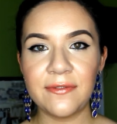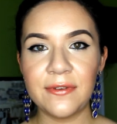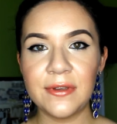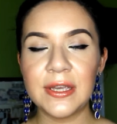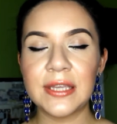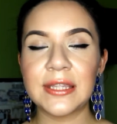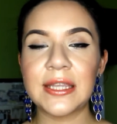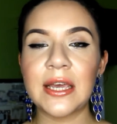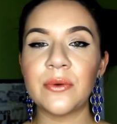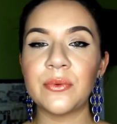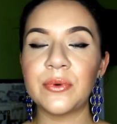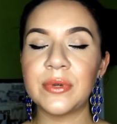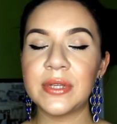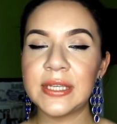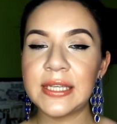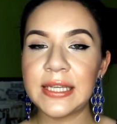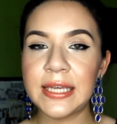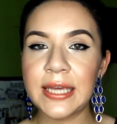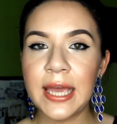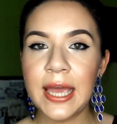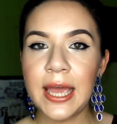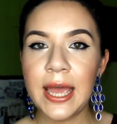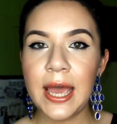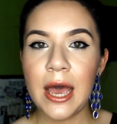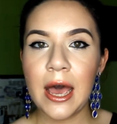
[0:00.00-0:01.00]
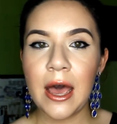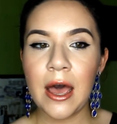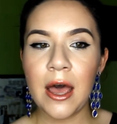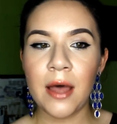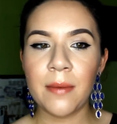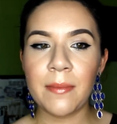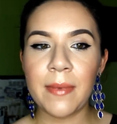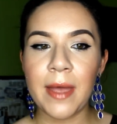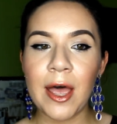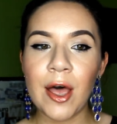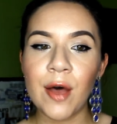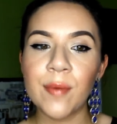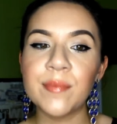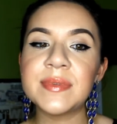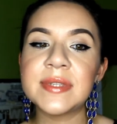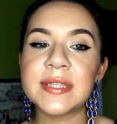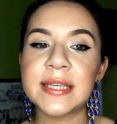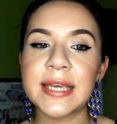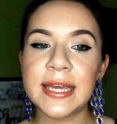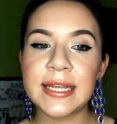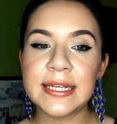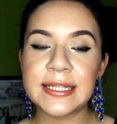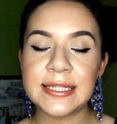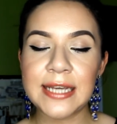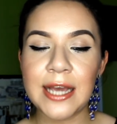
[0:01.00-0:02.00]
feel like that really helps
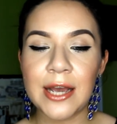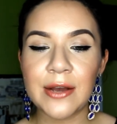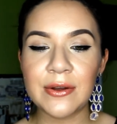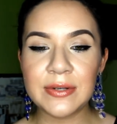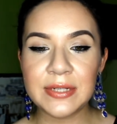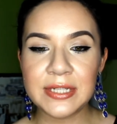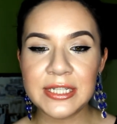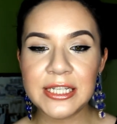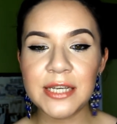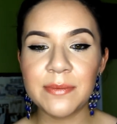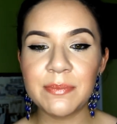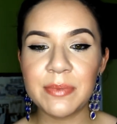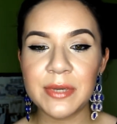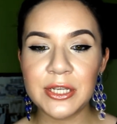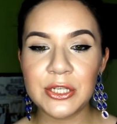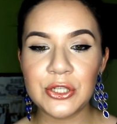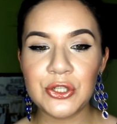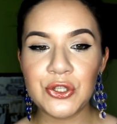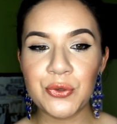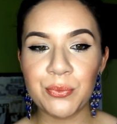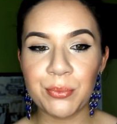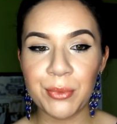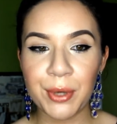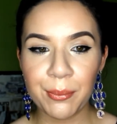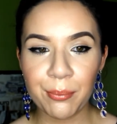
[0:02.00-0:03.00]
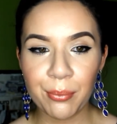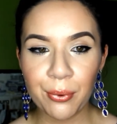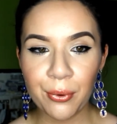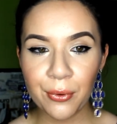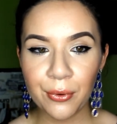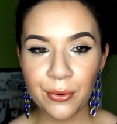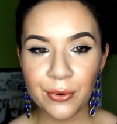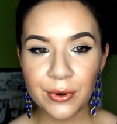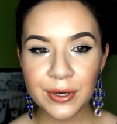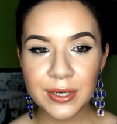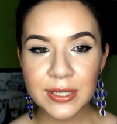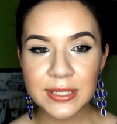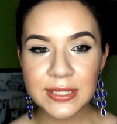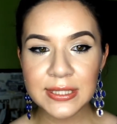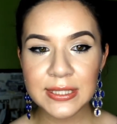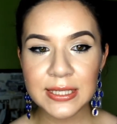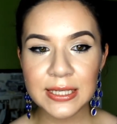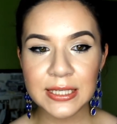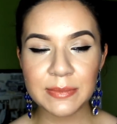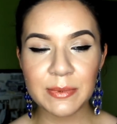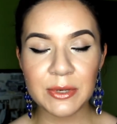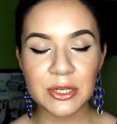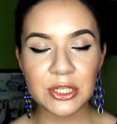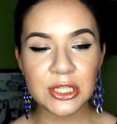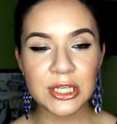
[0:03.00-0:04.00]
get down deep into my pores,
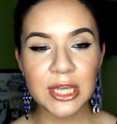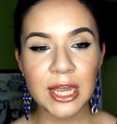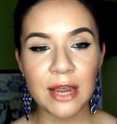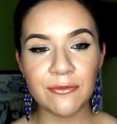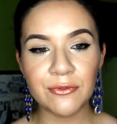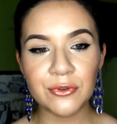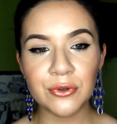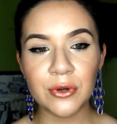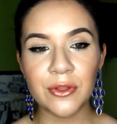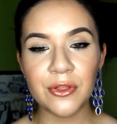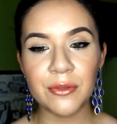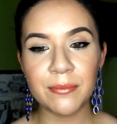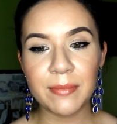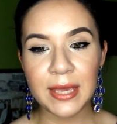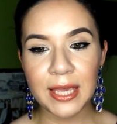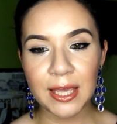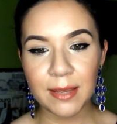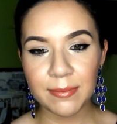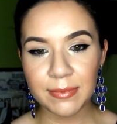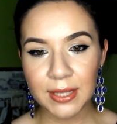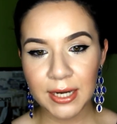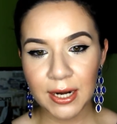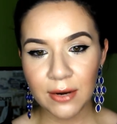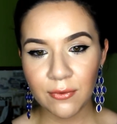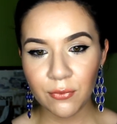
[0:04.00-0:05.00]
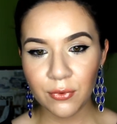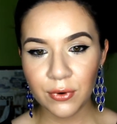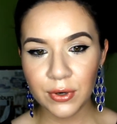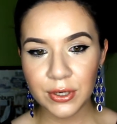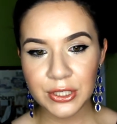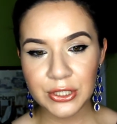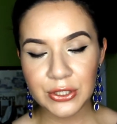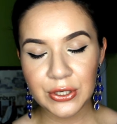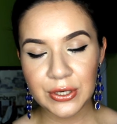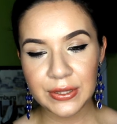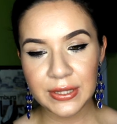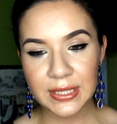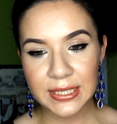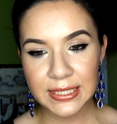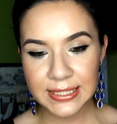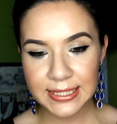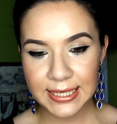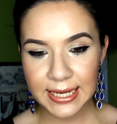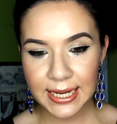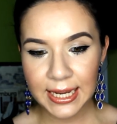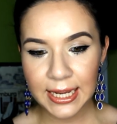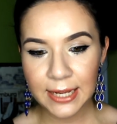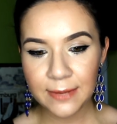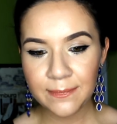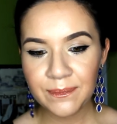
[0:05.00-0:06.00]
especially after all the makeup that I've worn during the
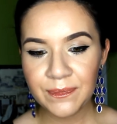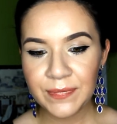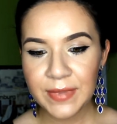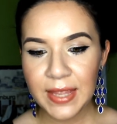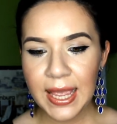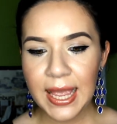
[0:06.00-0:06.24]
day.